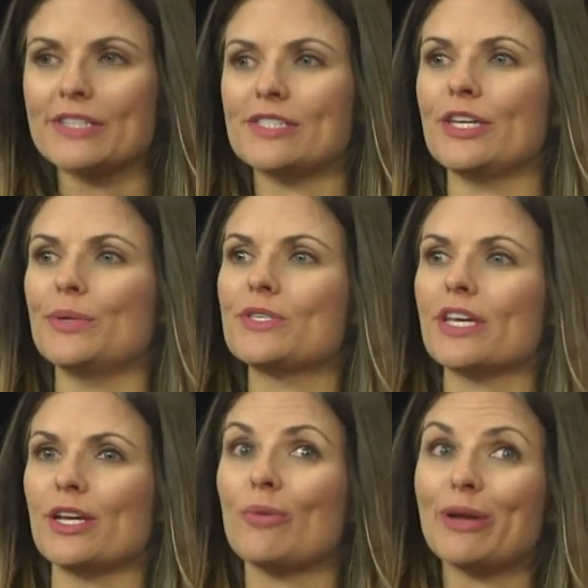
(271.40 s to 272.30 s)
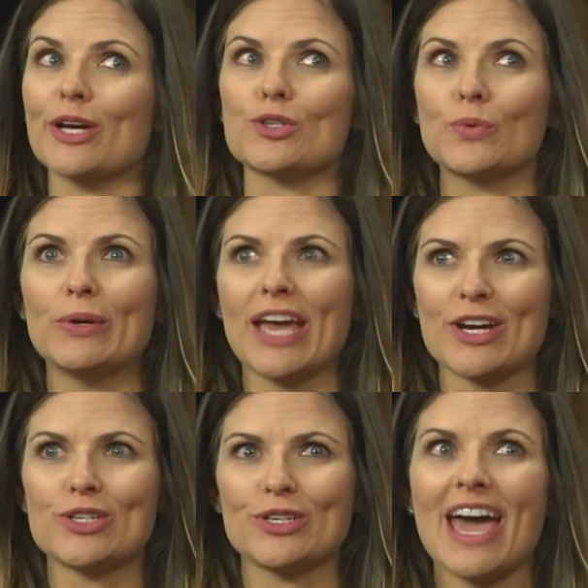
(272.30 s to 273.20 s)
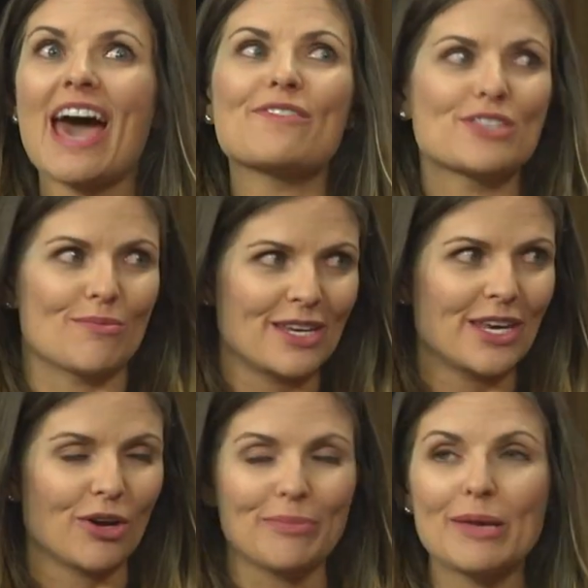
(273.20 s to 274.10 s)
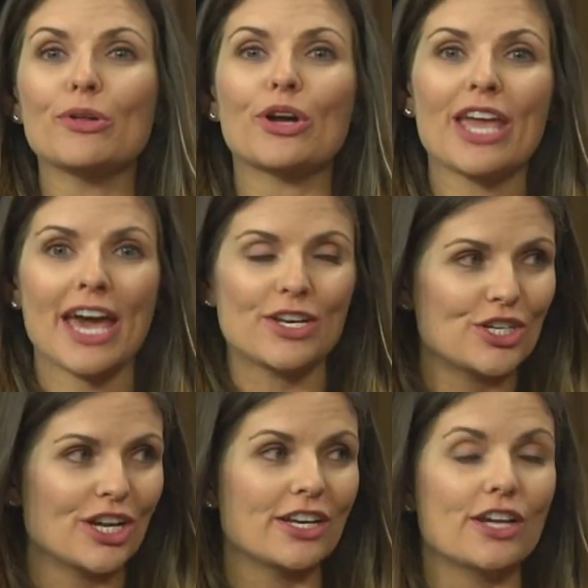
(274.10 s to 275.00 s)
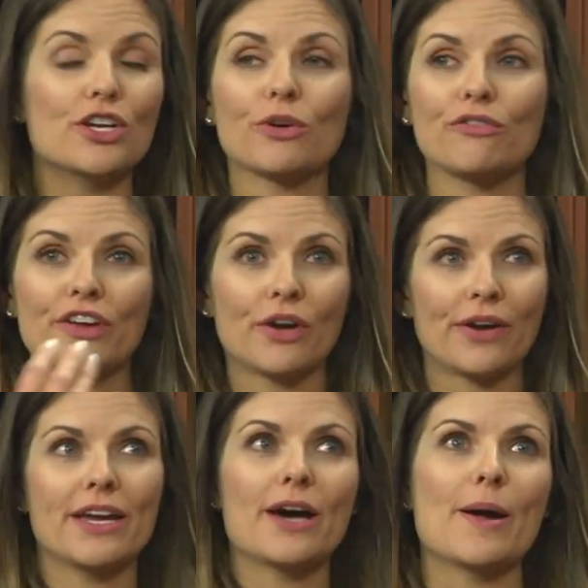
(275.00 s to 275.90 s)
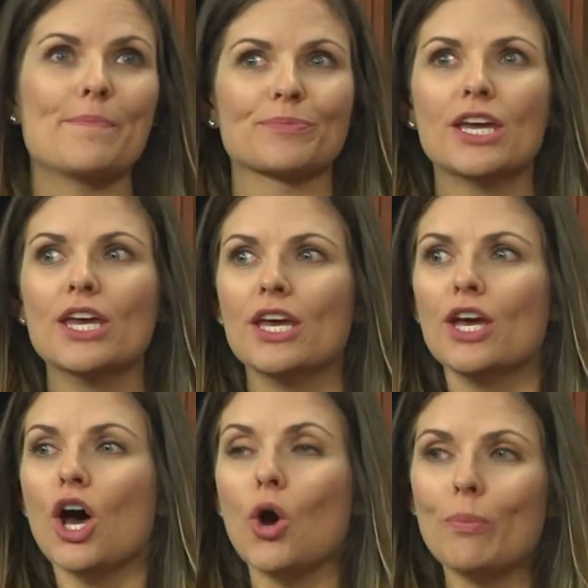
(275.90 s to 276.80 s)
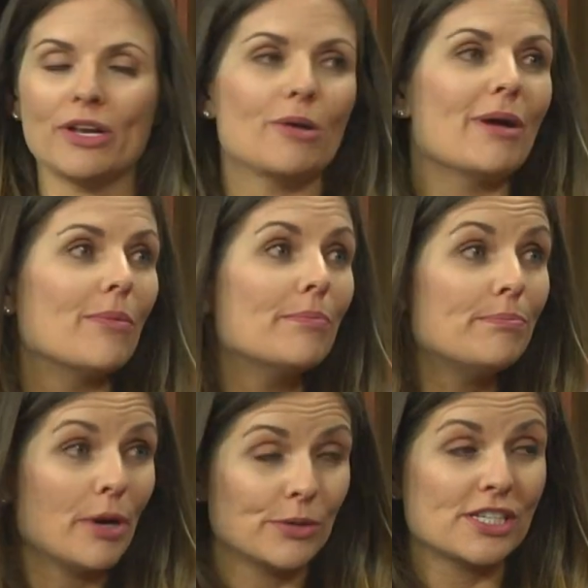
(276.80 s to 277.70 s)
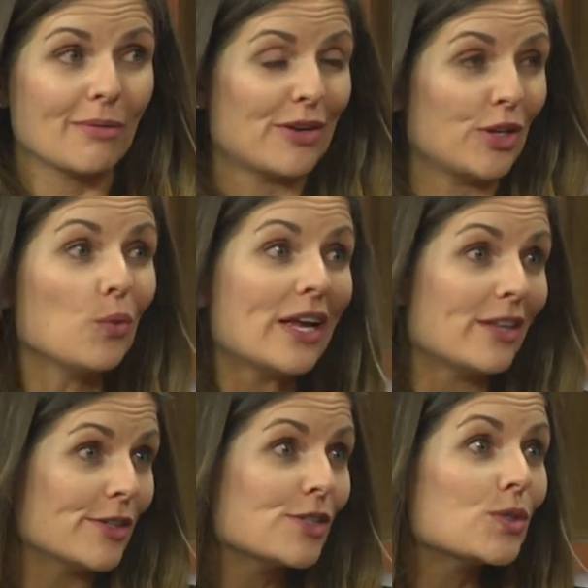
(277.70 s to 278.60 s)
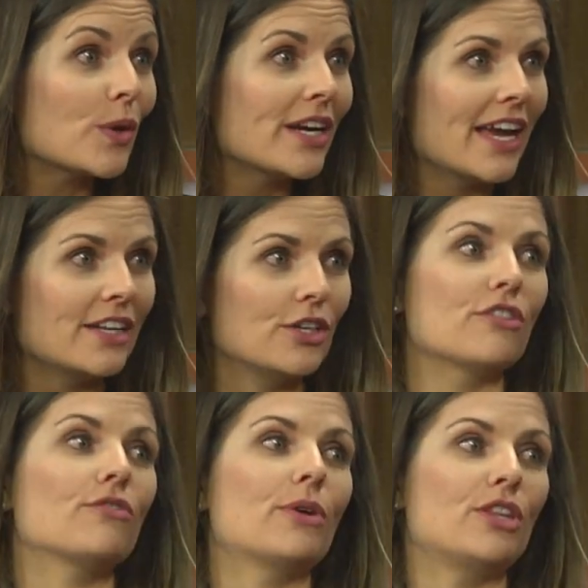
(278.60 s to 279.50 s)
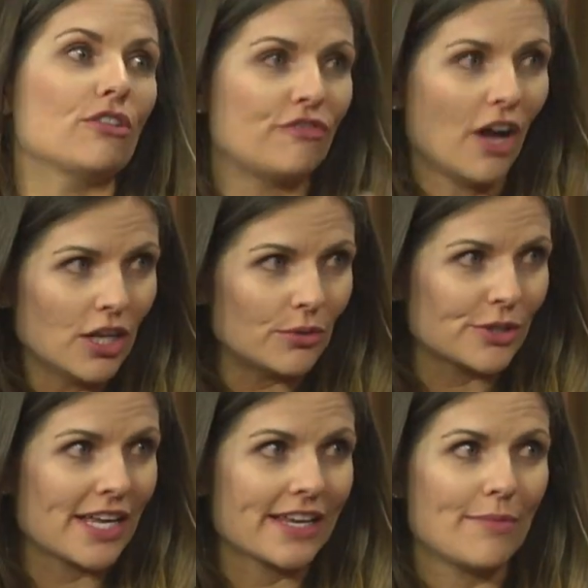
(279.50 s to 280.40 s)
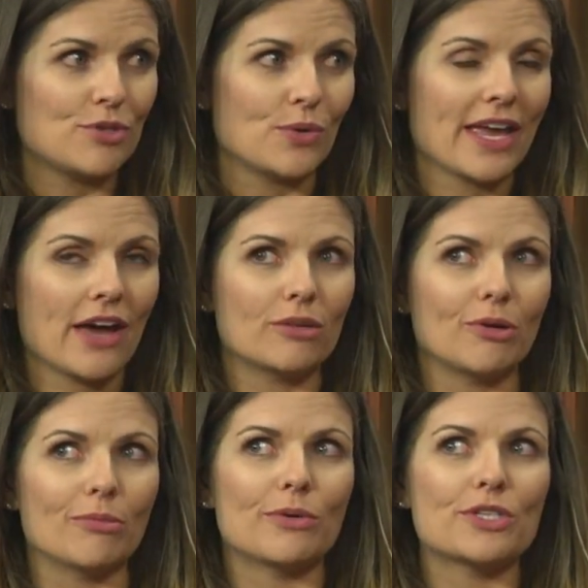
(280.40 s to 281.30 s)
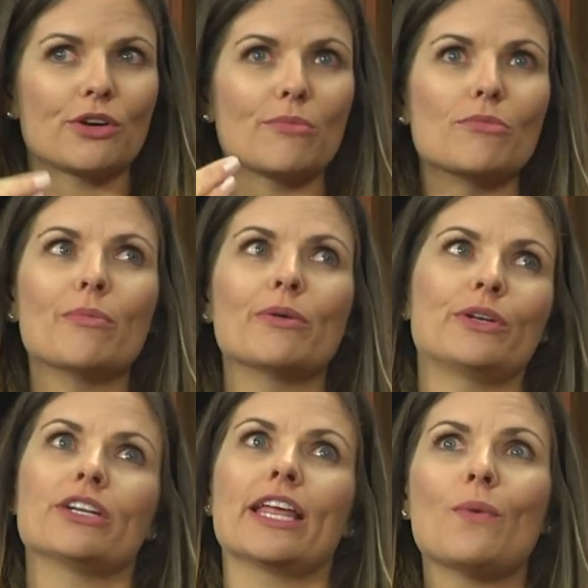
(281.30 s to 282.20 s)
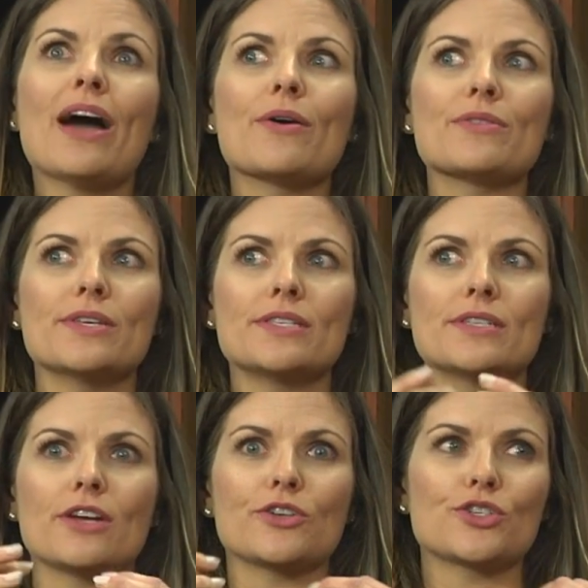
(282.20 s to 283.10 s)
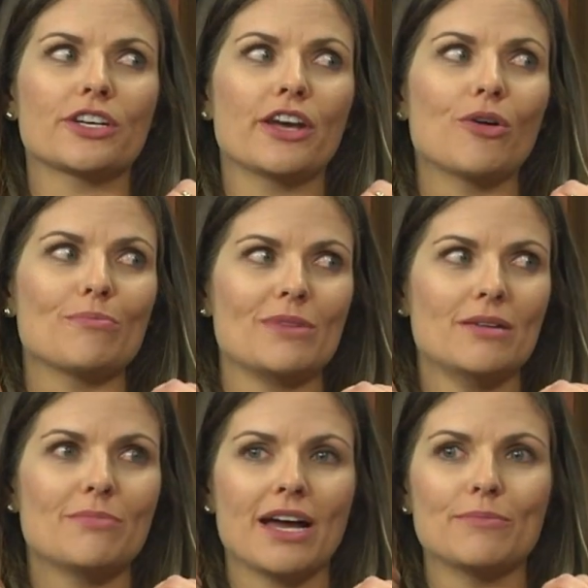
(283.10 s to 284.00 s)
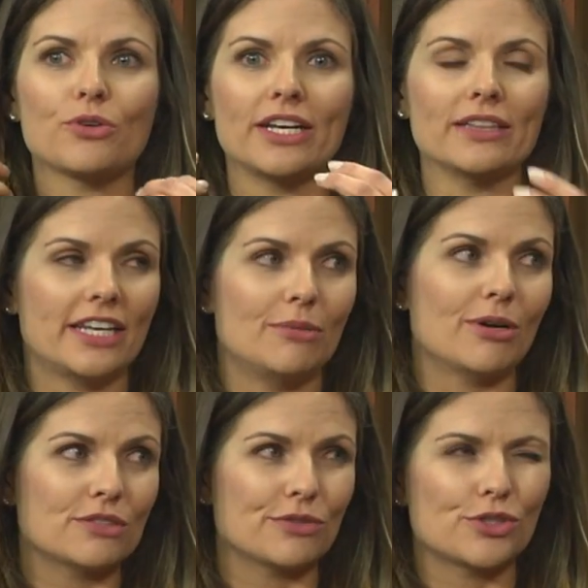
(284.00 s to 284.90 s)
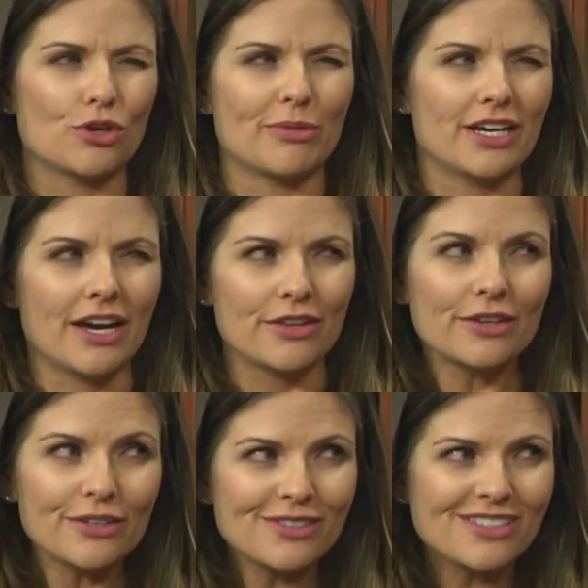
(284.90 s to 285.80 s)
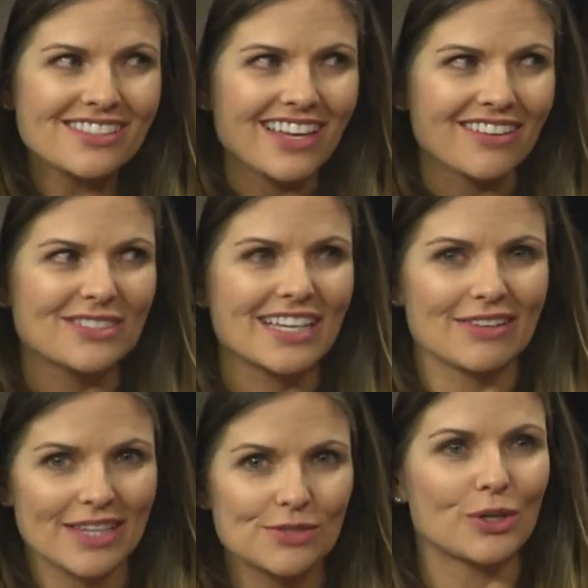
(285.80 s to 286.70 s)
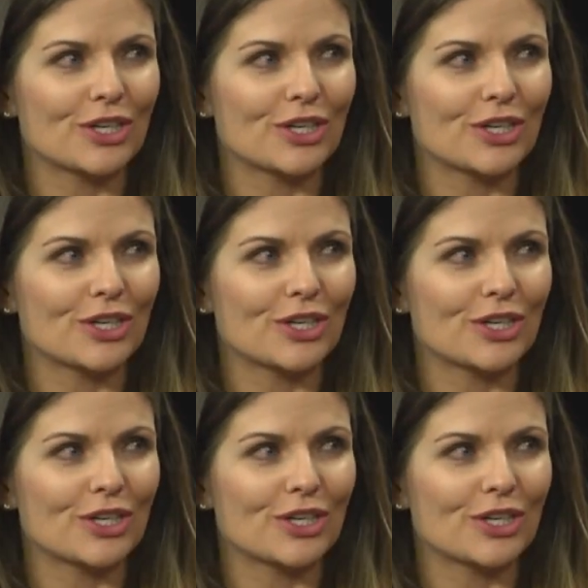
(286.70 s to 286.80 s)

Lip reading: and you said, oh my gosh, we actually have something here. People are catching on. I know you're very open about posting about your weight loss story mm-hmm. and your with your followers that kept you accountable. Right. But was there a moment when you're like, wow, this is not just going to help me, but I'm creating Lady Boss for so many others that yeah. I was like, this works.